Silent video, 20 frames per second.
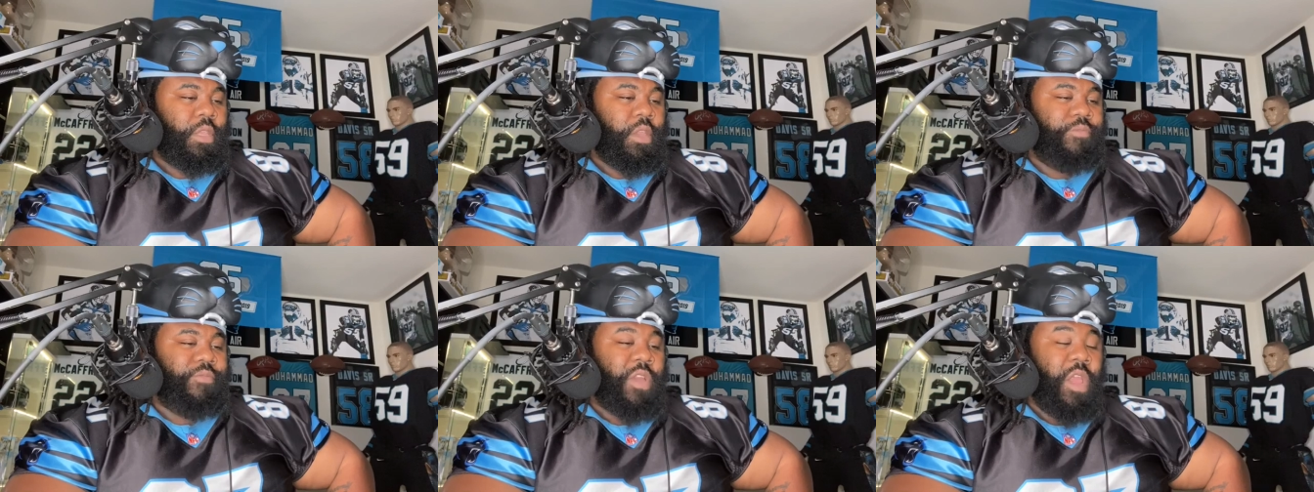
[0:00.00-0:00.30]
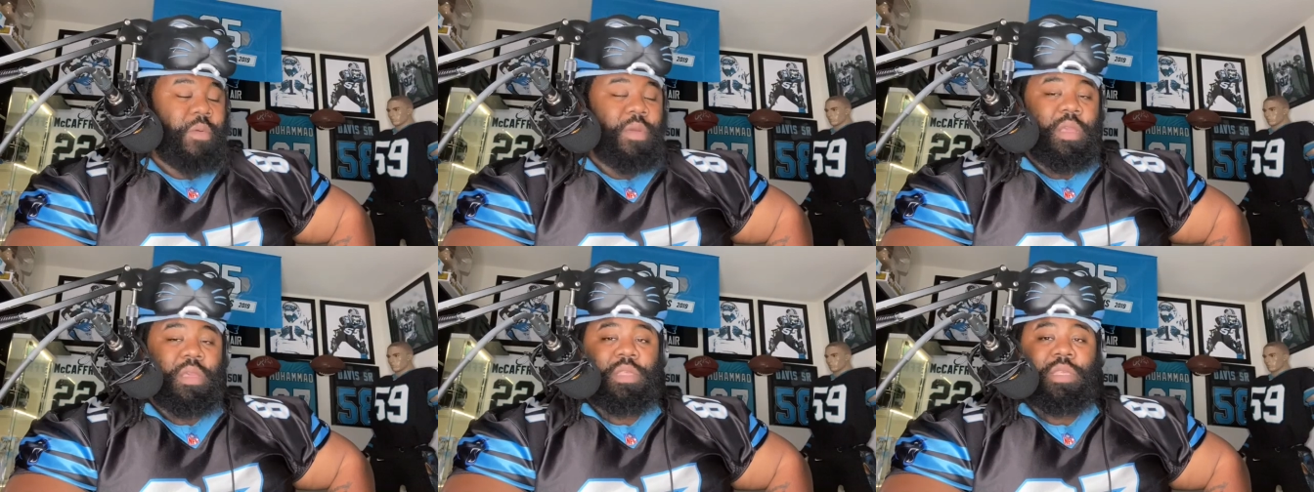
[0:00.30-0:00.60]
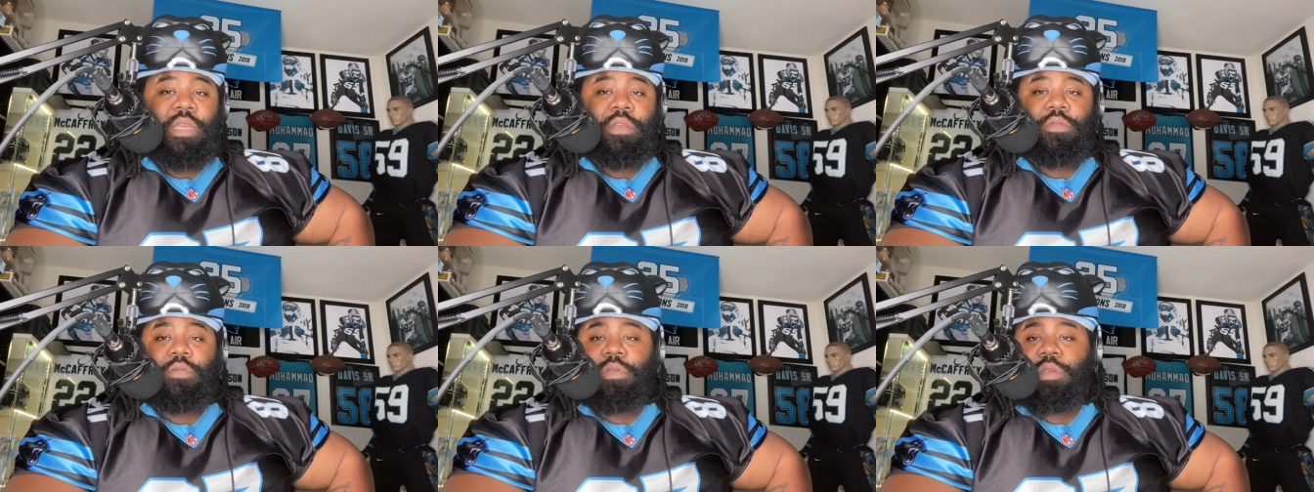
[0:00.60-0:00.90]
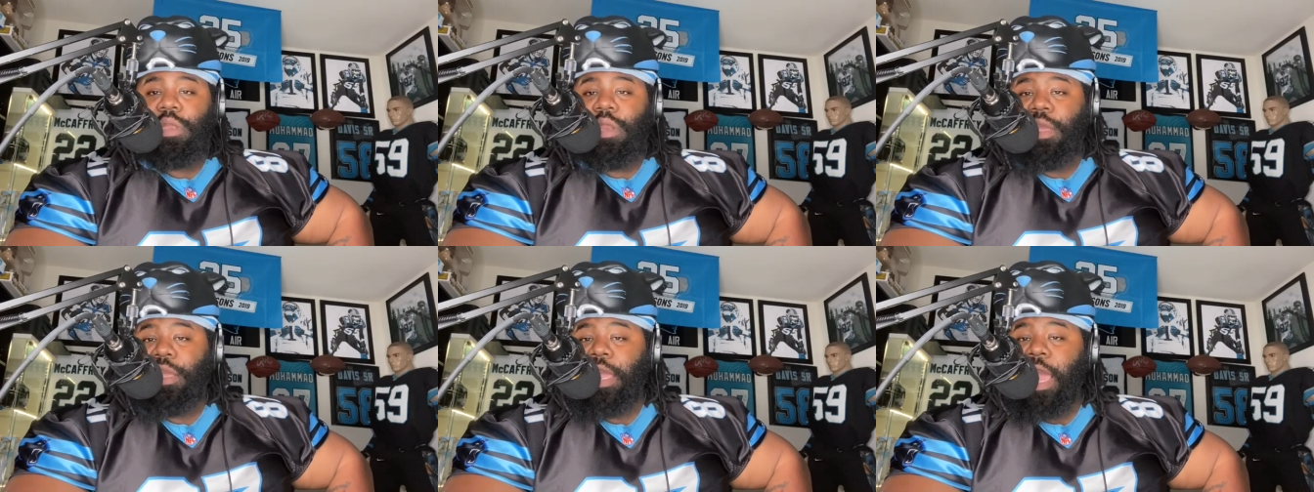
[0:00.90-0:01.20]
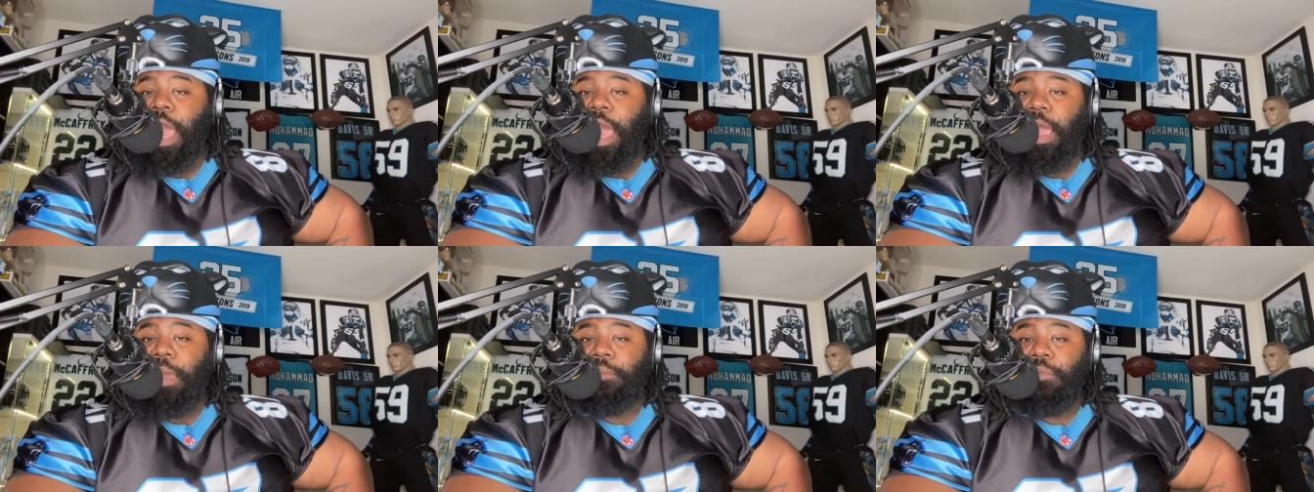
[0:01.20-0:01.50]
very essential to the
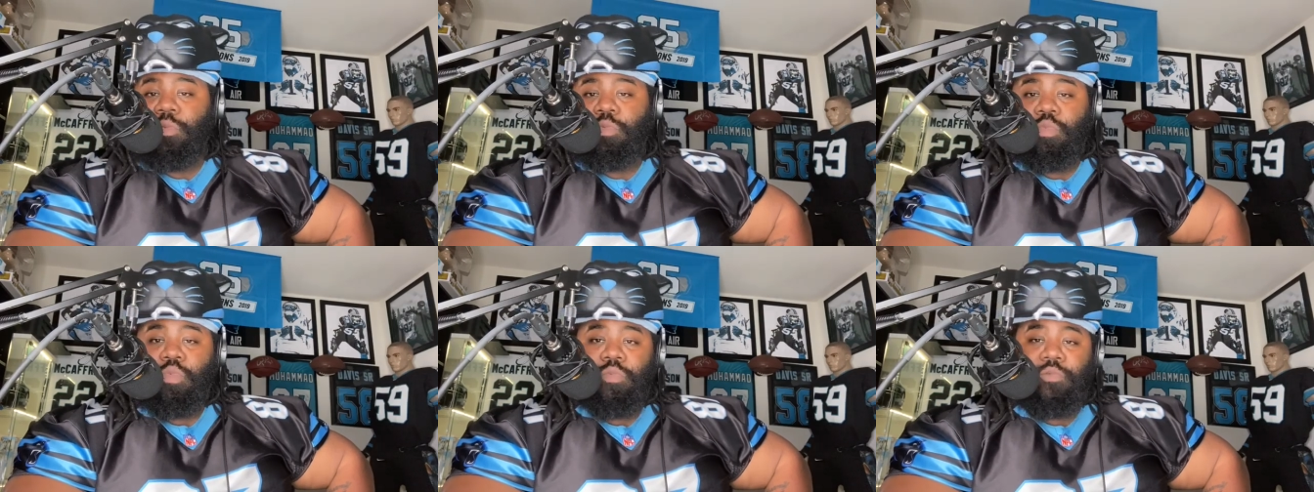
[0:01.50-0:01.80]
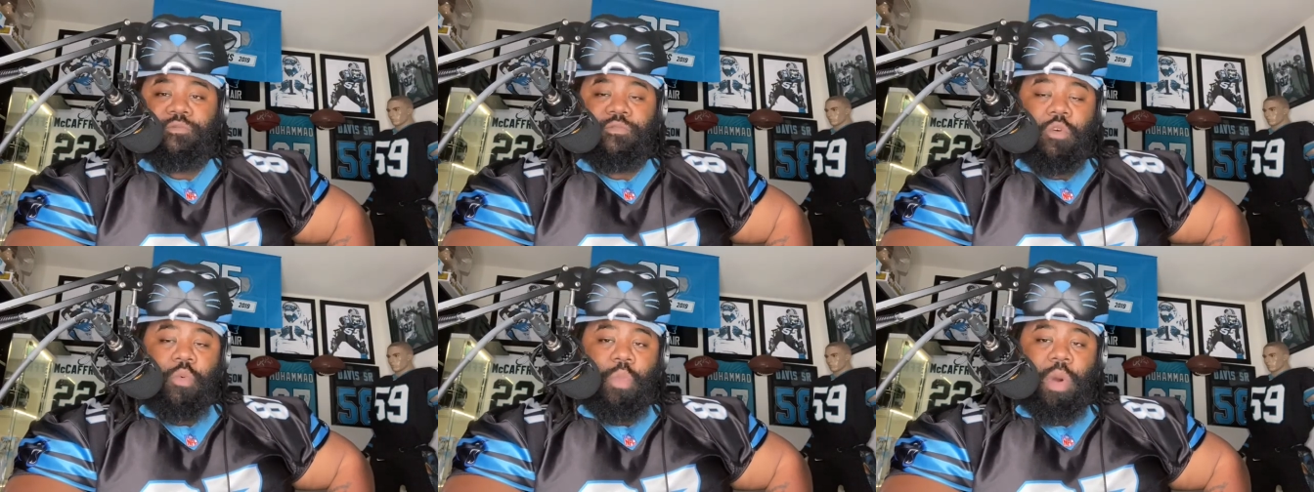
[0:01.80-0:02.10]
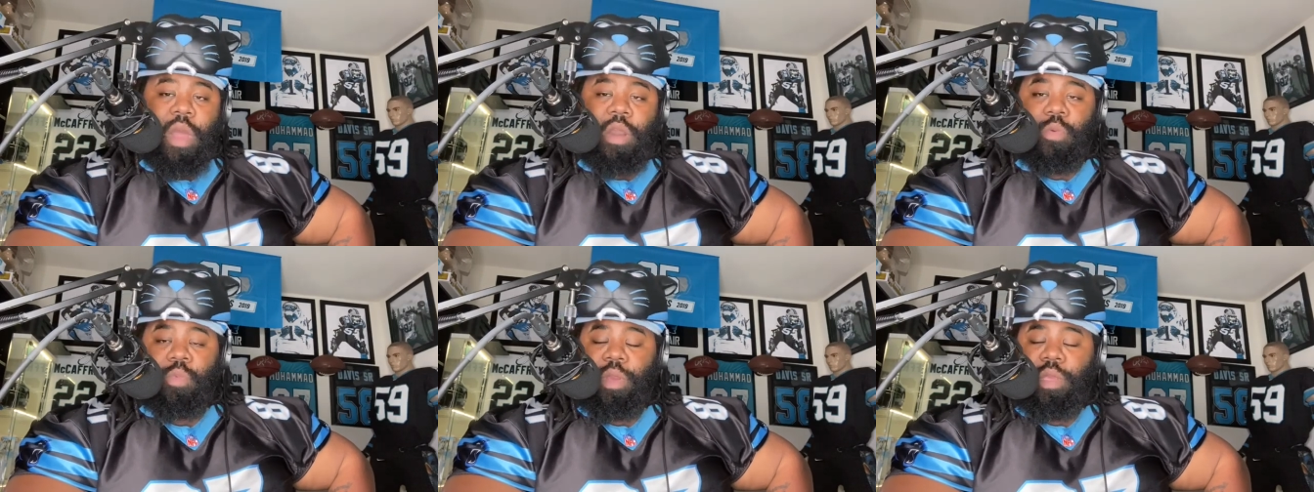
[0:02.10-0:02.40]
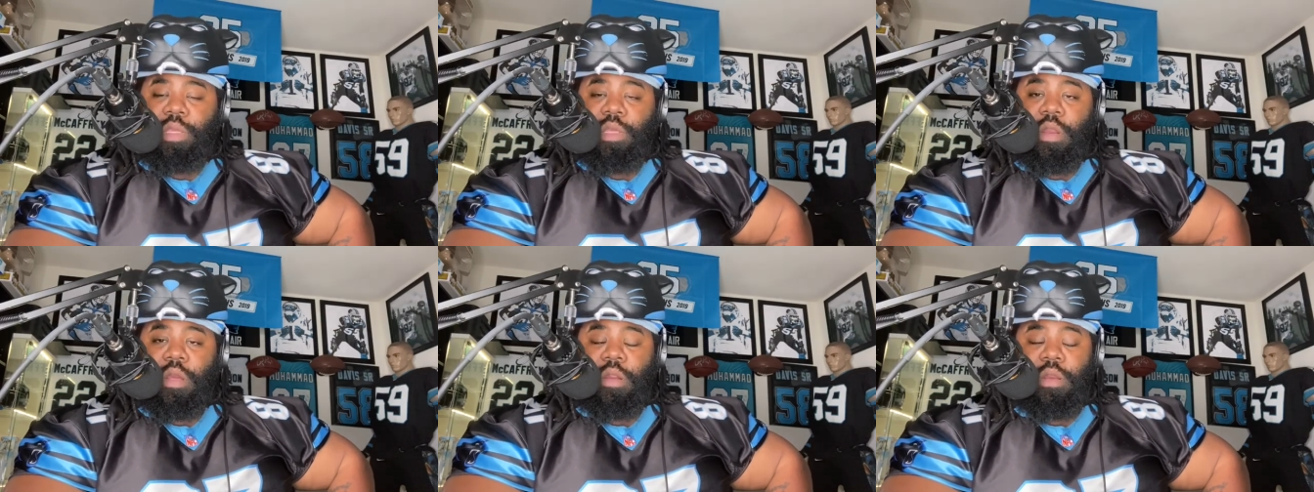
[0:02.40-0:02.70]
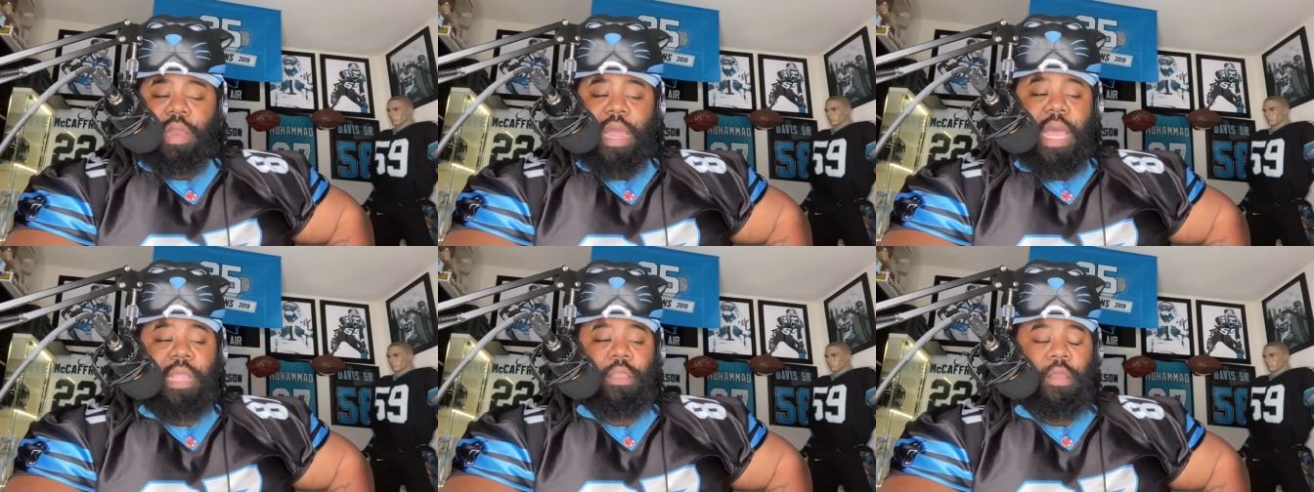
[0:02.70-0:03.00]
game for one reason or
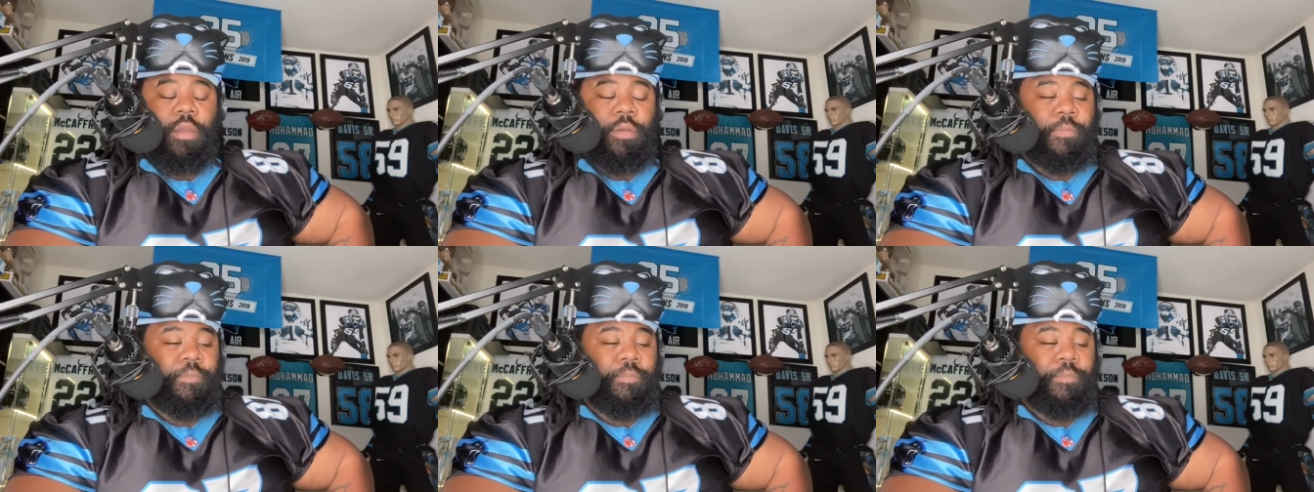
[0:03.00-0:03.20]
another,